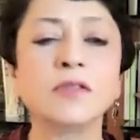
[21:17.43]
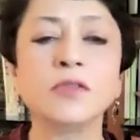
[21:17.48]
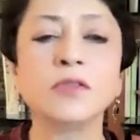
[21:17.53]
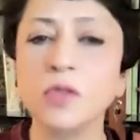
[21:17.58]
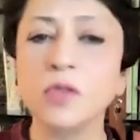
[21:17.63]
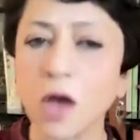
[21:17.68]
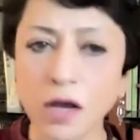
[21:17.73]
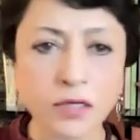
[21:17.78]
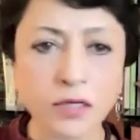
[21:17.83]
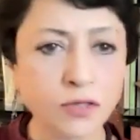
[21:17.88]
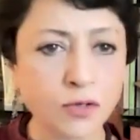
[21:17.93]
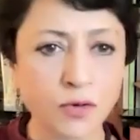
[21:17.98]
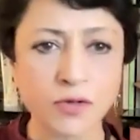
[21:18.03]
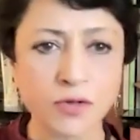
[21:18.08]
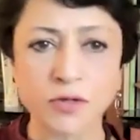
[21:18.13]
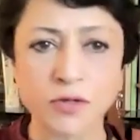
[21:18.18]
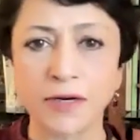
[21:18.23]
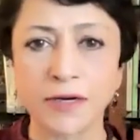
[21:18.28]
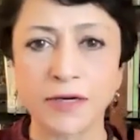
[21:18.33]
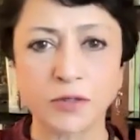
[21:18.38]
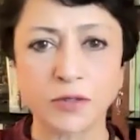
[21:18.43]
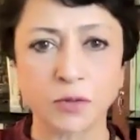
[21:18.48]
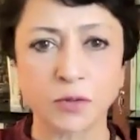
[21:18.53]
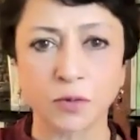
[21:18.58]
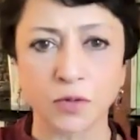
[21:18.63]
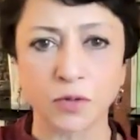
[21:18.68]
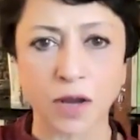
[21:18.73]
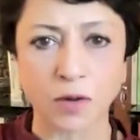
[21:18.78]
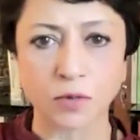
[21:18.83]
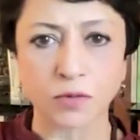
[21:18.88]
not going to lead to
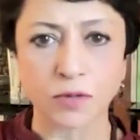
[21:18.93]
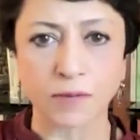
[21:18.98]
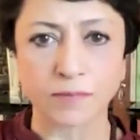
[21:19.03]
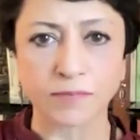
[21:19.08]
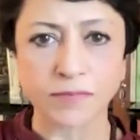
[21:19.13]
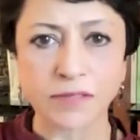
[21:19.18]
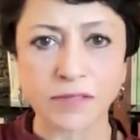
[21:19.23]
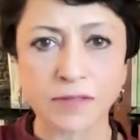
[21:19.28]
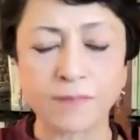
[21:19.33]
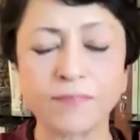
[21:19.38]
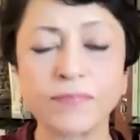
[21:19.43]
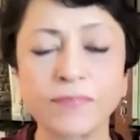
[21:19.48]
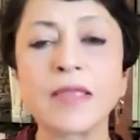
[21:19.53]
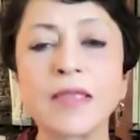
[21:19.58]
good outcomes.